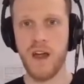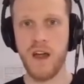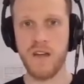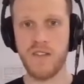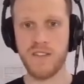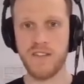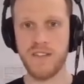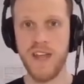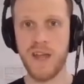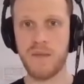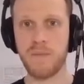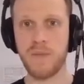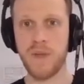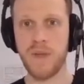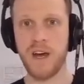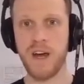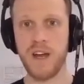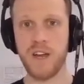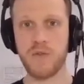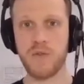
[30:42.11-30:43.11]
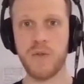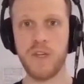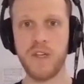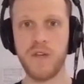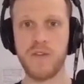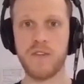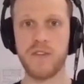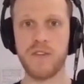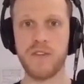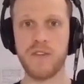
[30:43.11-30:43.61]
stand behind
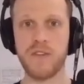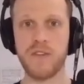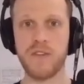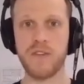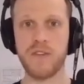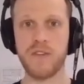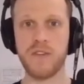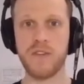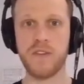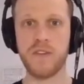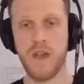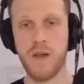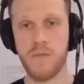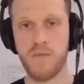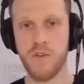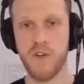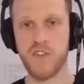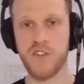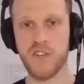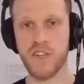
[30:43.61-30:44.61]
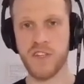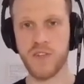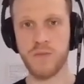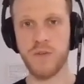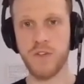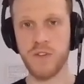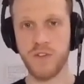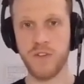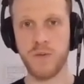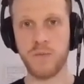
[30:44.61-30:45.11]
reuse and make their projects
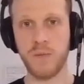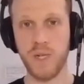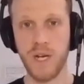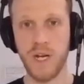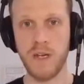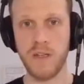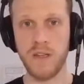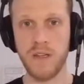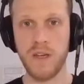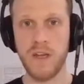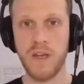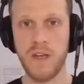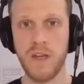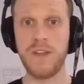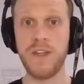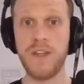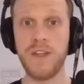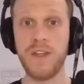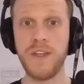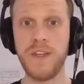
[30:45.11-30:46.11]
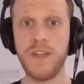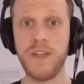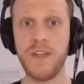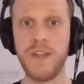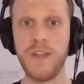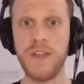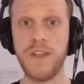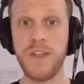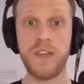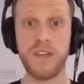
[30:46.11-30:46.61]
reuse compliant, the easier
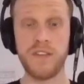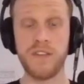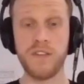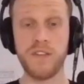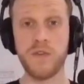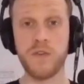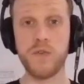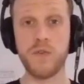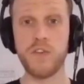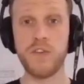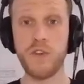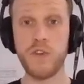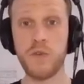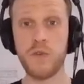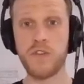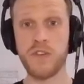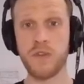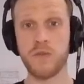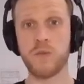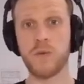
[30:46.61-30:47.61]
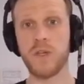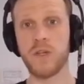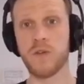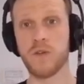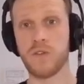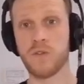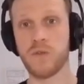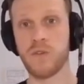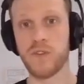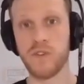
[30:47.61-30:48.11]
it is to use and reuse
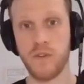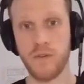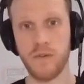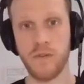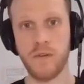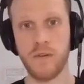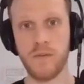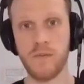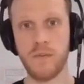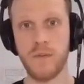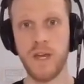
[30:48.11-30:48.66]
free software.